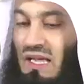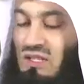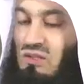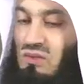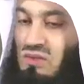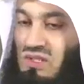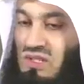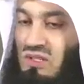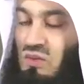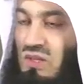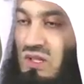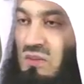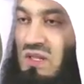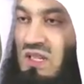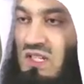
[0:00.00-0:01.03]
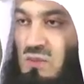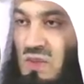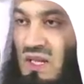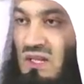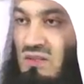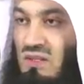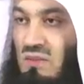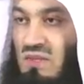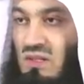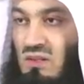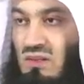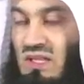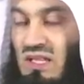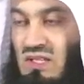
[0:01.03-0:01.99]
I had to sit with him and explain to
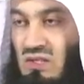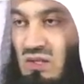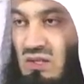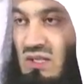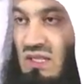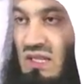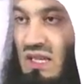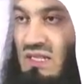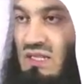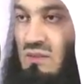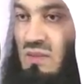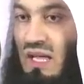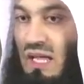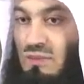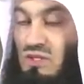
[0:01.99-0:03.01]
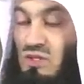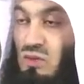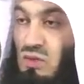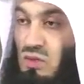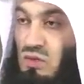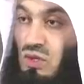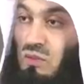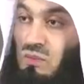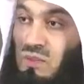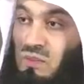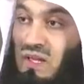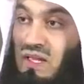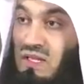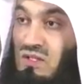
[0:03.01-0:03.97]
him that, look, that's not the case, and perhaps you should
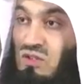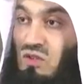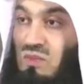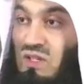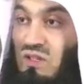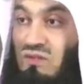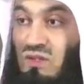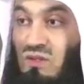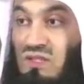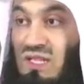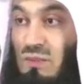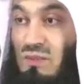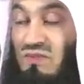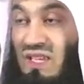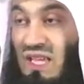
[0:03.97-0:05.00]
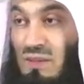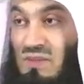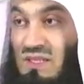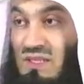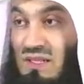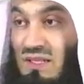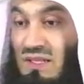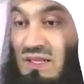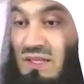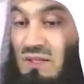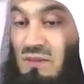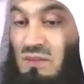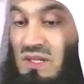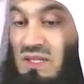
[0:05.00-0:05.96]
not be playing so many of those type of games.
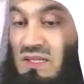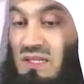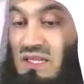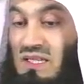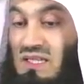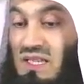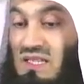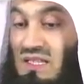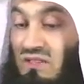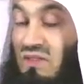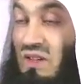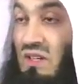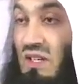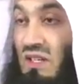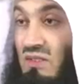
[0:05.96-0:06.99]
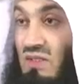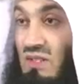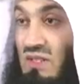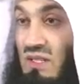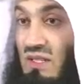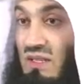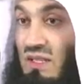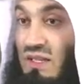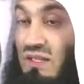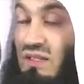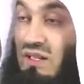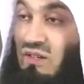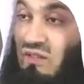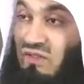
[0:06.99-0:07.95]
But he says they're very interesting,
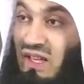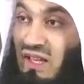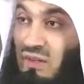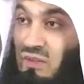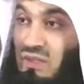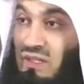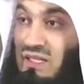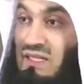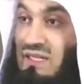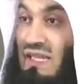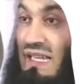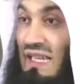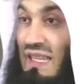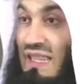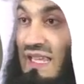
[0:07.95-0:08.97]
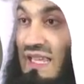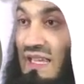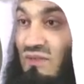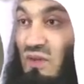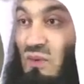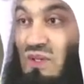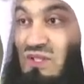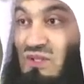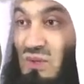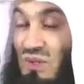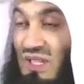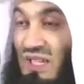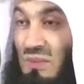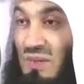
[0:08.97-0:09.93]
they're available, it's the in thing,
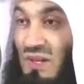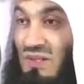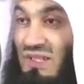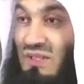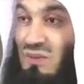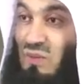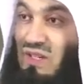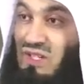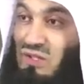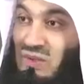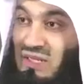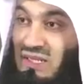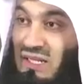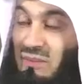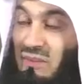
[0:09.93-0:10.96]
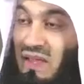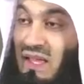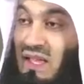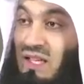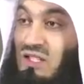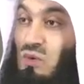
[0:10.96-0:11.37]
everyone's talking about it, and why shouldn't I?